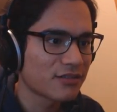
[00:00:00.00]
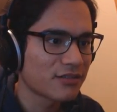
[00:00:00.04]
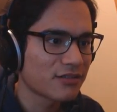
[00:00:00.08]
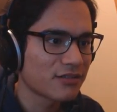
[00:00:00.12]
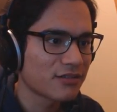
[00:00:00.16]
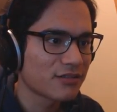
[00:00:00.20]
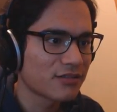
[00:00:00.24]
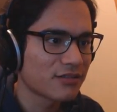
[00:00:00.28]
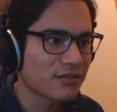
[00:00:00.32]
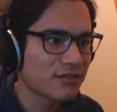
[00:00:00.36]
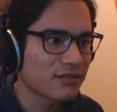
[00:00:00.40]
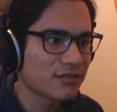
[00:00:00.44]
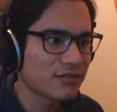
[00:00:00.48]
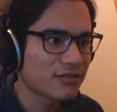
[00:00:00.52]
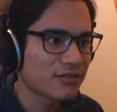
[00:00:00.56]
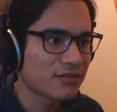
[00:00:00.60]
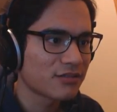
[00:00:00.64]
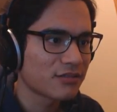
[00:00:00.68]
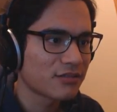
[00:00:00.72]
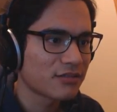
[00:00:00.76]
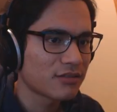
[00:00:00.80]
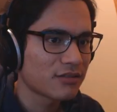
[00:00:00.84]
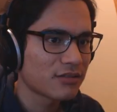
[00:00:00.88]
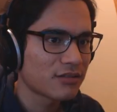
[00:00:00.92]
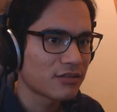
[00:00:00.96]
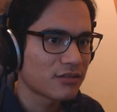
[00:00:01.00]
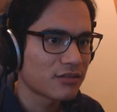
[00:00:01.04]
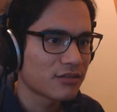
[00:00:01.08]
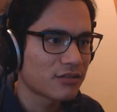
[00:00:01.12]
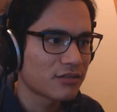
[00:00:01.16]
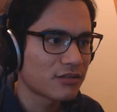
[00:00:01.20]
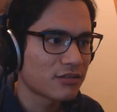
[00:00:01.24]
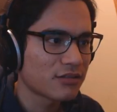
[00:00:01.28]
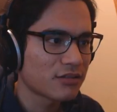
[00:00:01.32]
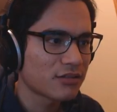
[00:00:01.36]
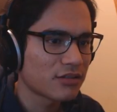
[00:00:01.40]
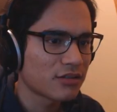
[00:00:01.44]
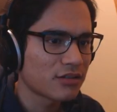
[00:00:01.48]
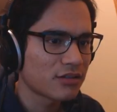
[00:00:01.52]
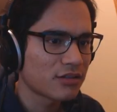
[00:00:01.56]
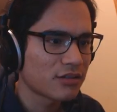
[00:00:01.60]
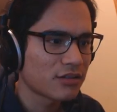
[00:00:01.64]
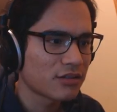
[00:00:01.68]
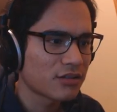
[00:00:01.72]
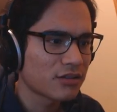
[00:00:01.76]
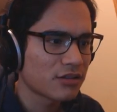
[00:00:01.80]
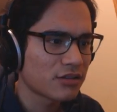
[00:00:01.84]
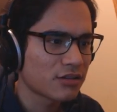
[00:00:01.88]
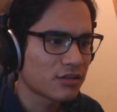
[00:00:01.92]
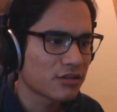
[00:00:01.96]

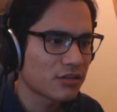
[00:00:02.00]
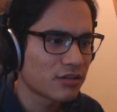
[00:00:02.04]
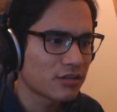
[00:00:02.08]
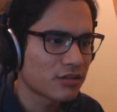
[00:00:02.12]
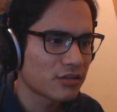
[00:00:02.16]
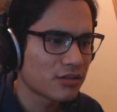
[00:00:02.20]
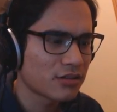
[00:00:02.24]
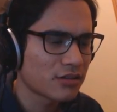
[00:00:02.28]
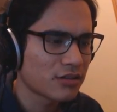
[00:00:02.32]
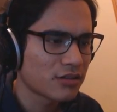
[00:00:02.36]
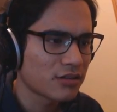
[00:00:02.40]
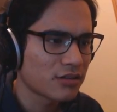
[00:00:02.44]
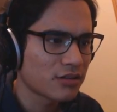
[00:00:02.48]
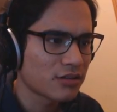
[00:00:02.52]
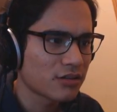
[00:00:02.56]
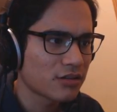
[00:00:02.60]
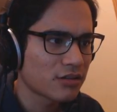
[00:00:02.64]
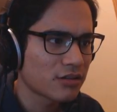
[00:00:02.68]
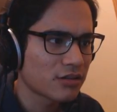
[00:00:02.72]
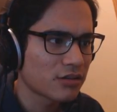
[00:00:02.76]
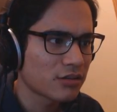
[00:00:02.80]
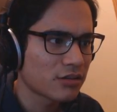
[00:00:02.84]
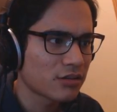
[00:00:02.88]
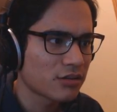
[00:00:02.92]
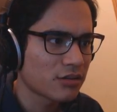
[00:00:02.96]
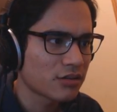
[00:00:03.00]
(silence)